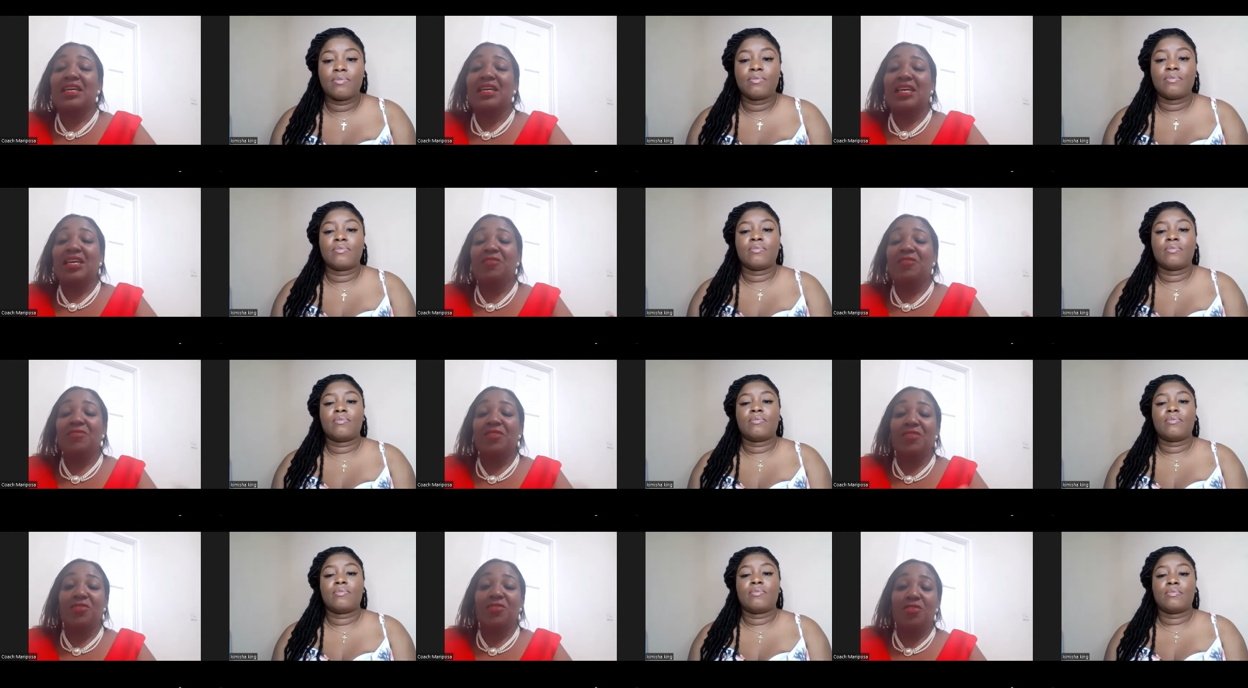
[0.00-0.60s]

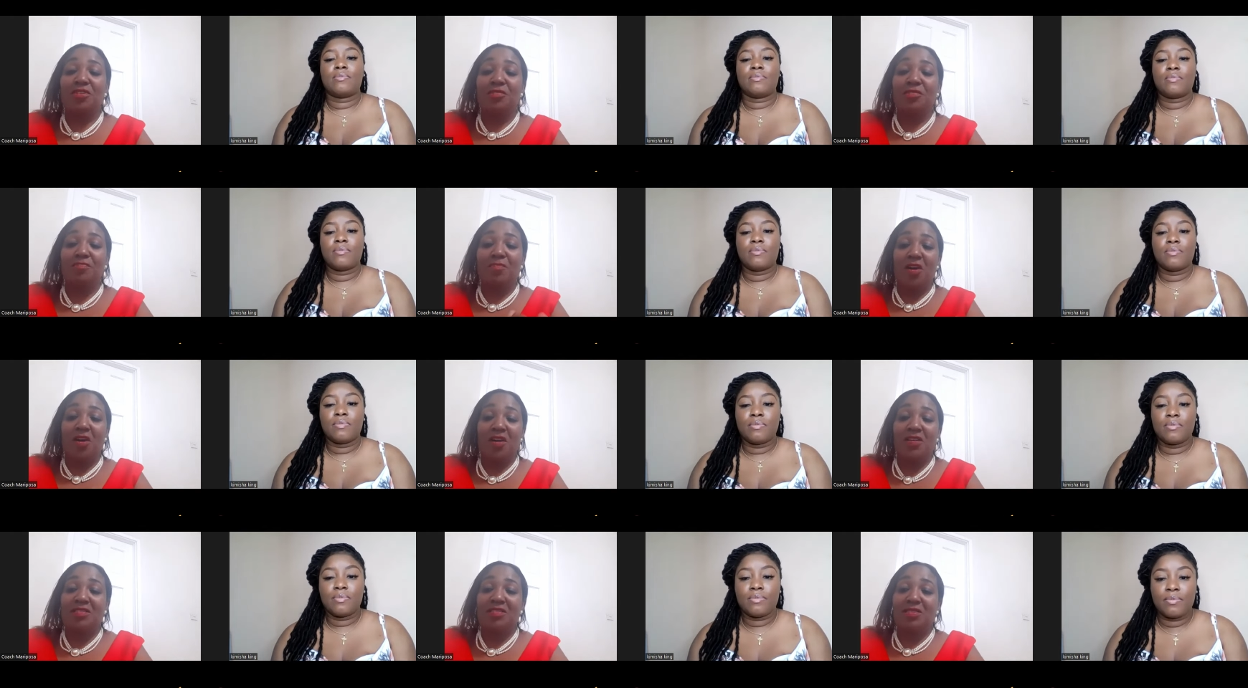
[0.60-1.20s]
Speaker 1: even though the
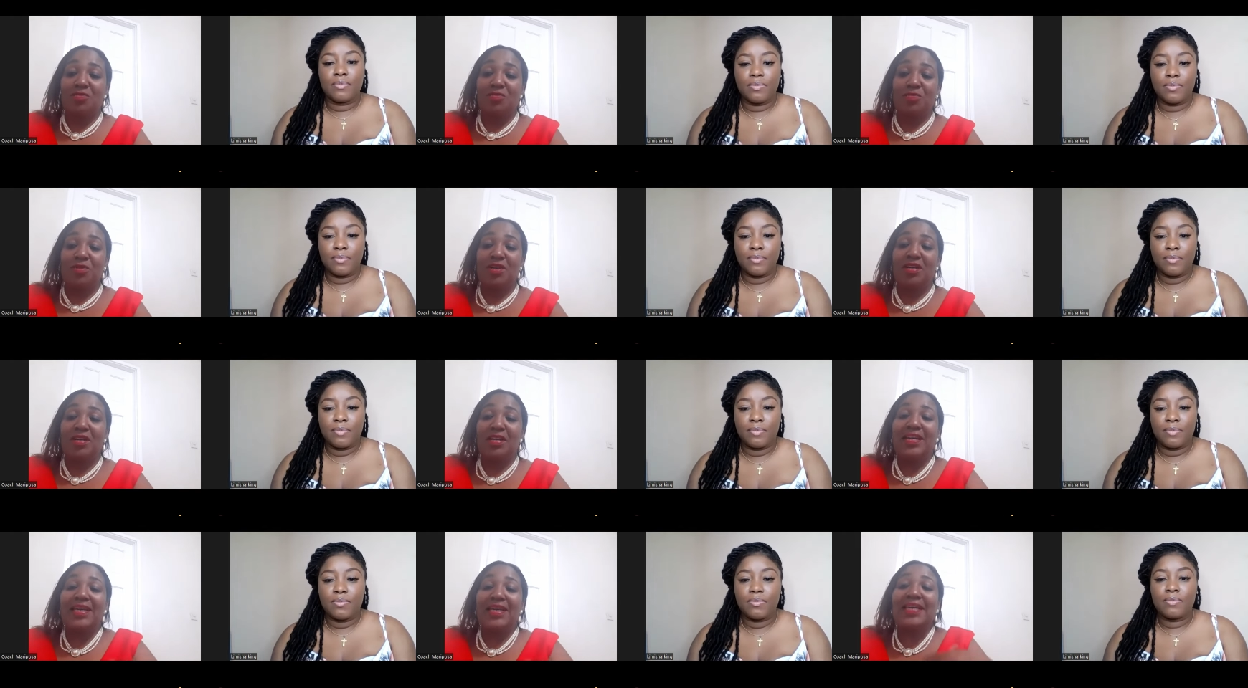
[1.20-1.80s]
marks
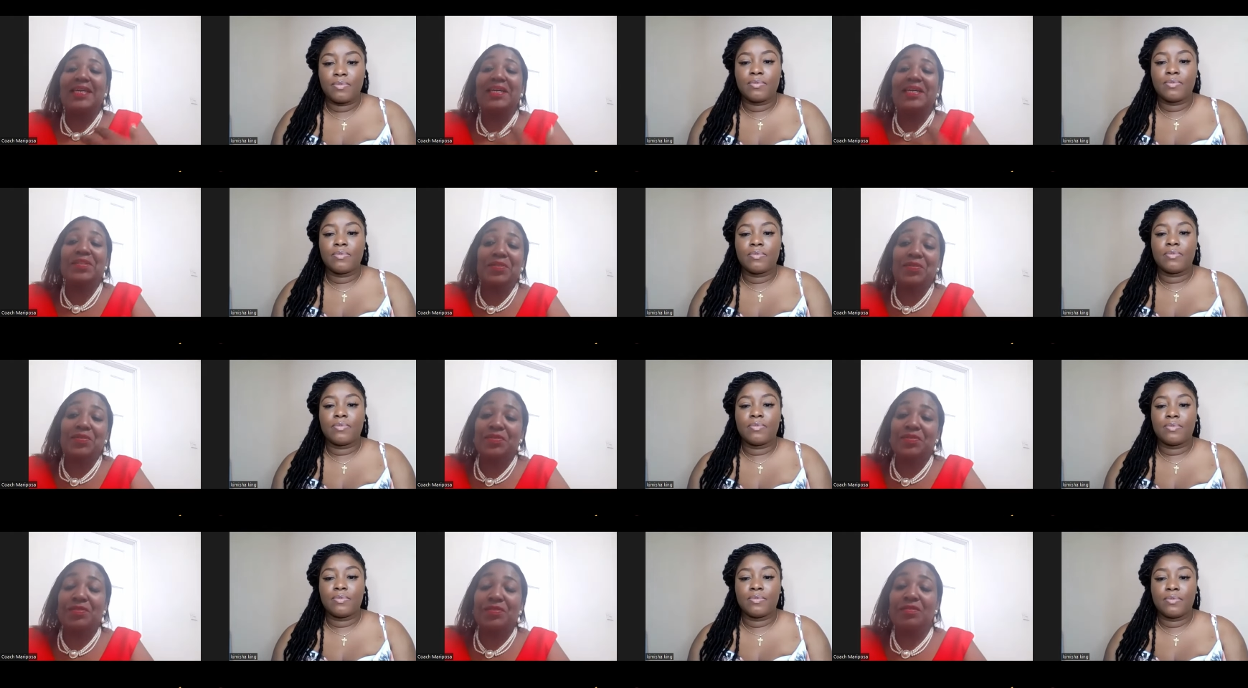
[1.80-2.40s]
were
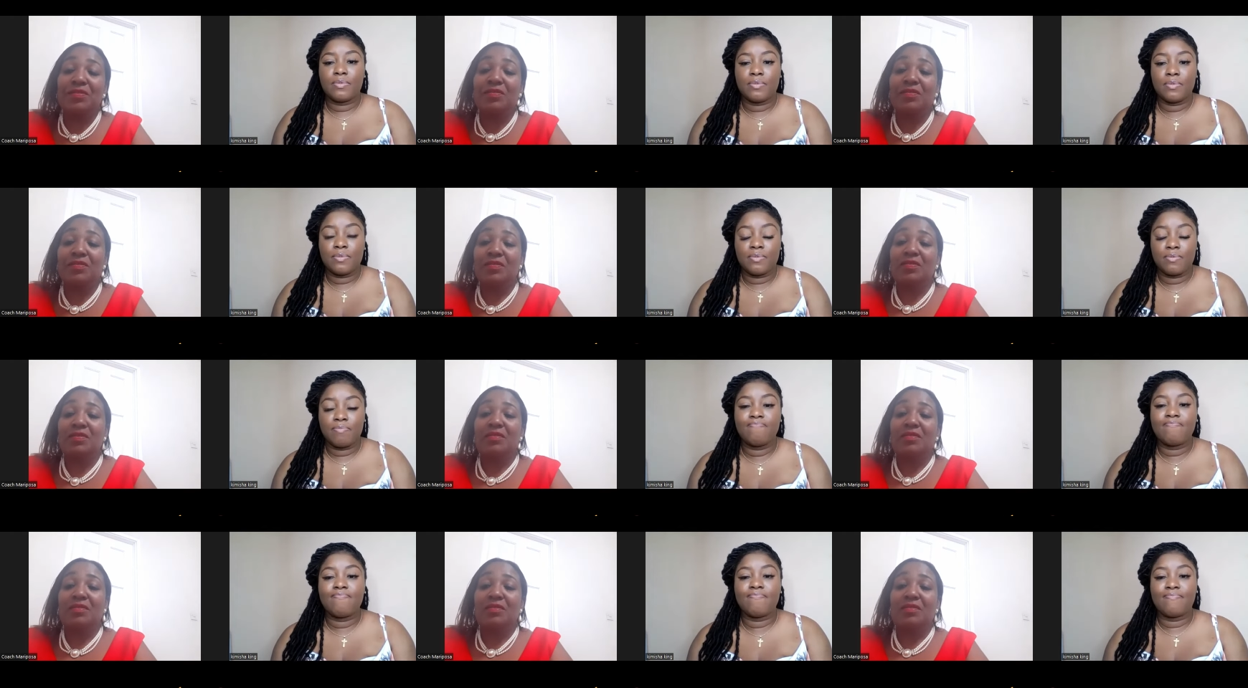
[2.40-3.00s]
healed
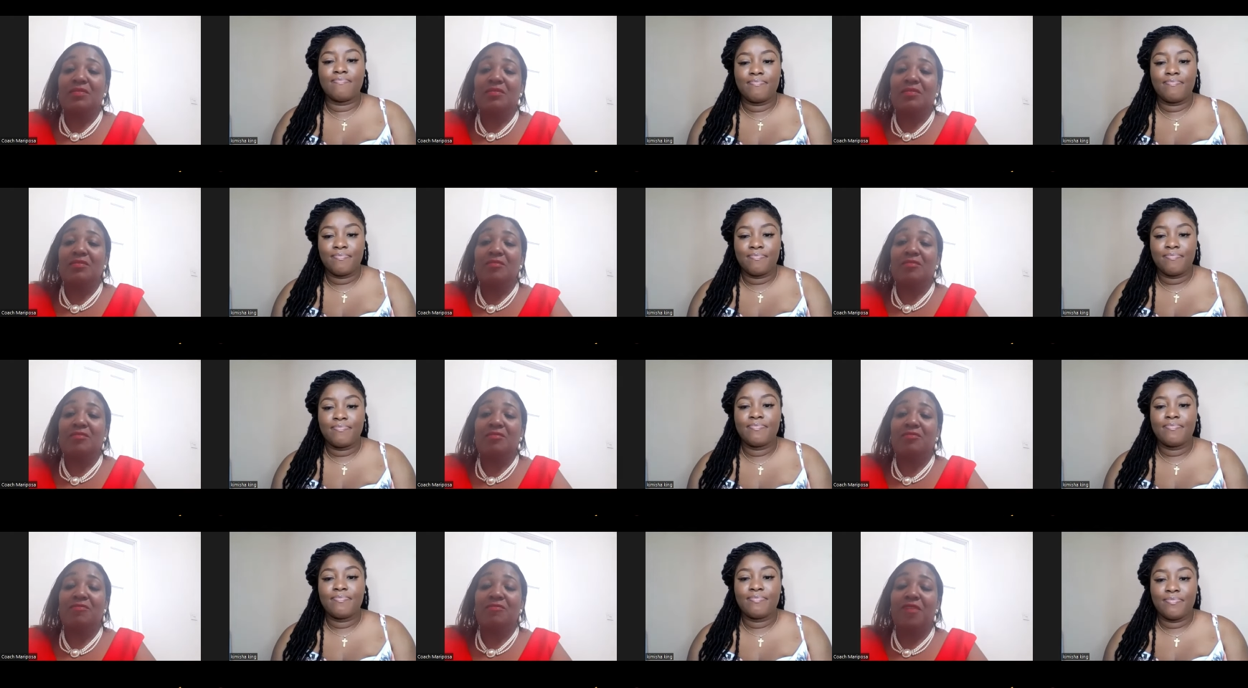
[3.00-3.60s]
mm-hmm.
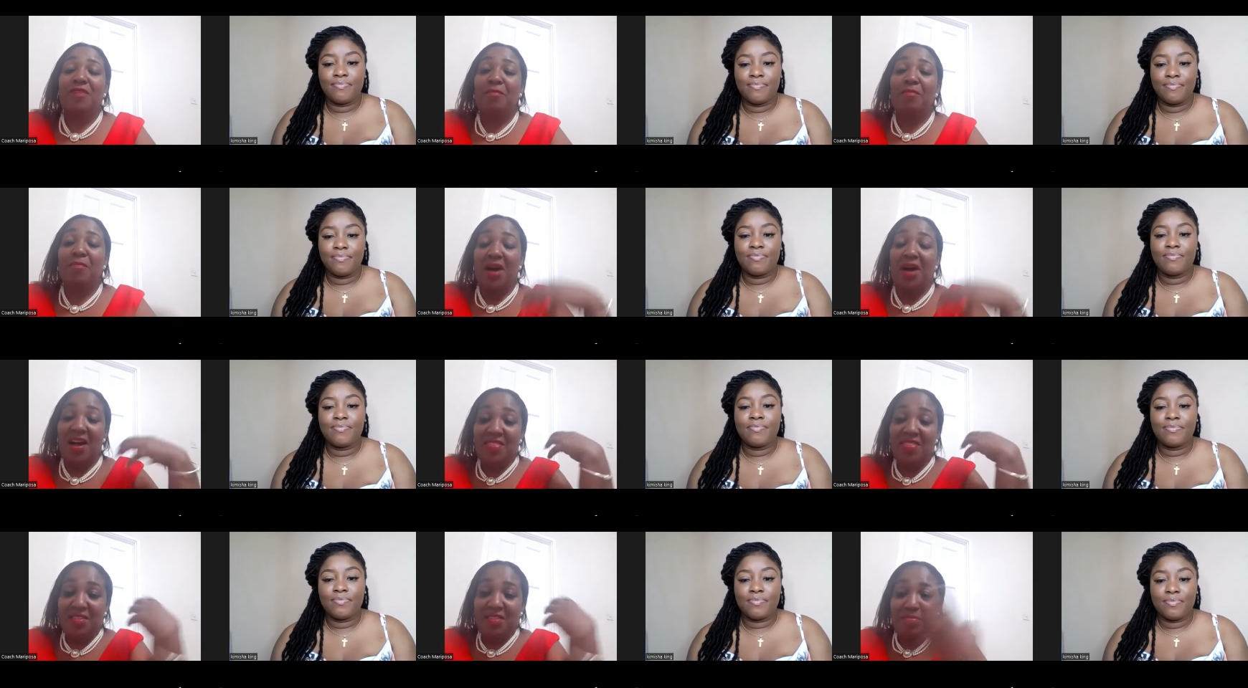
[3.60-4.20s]
from
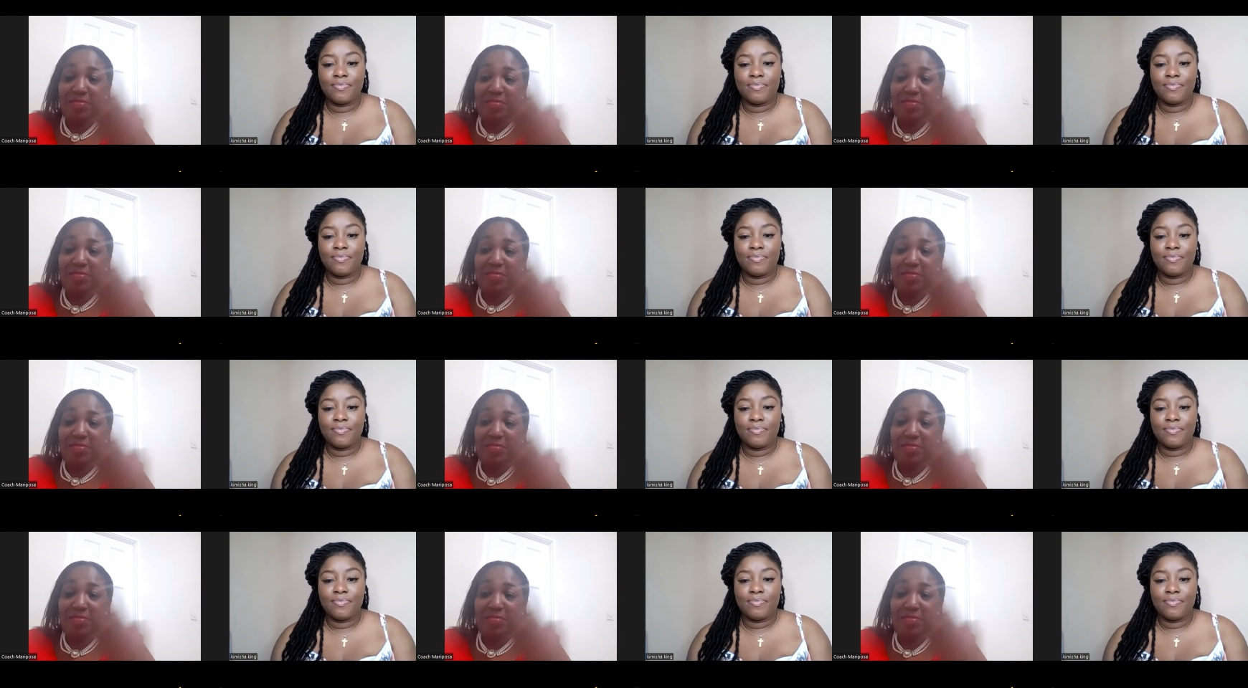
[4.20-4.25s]
other